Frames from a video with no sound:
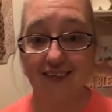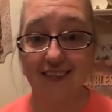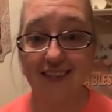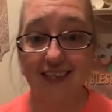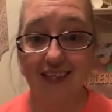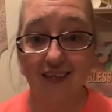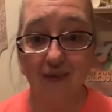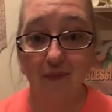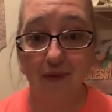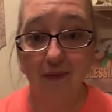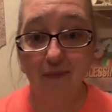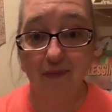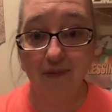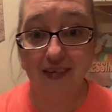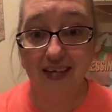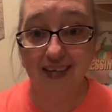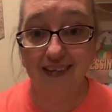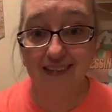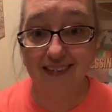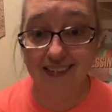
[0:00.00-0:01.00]
to go see the
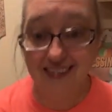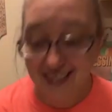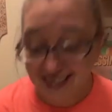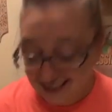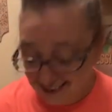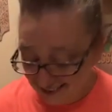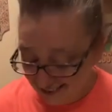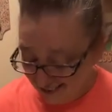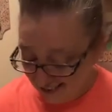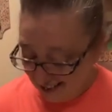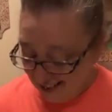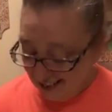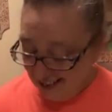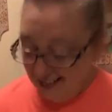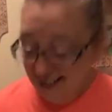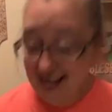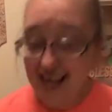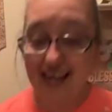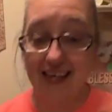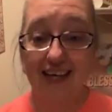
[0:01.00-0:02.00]
people downstairs.
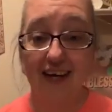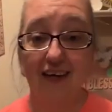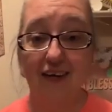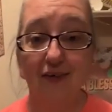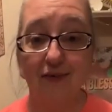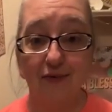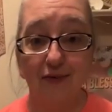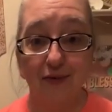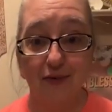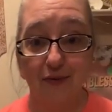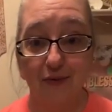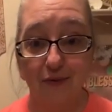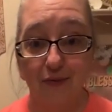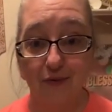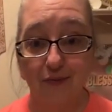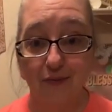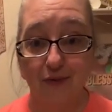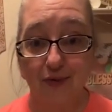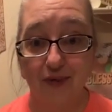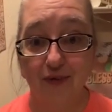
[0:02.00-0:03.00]
And Carol Ruth
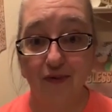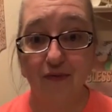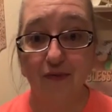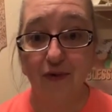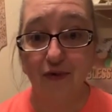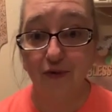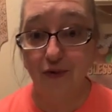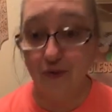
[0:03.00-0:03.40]
was one of the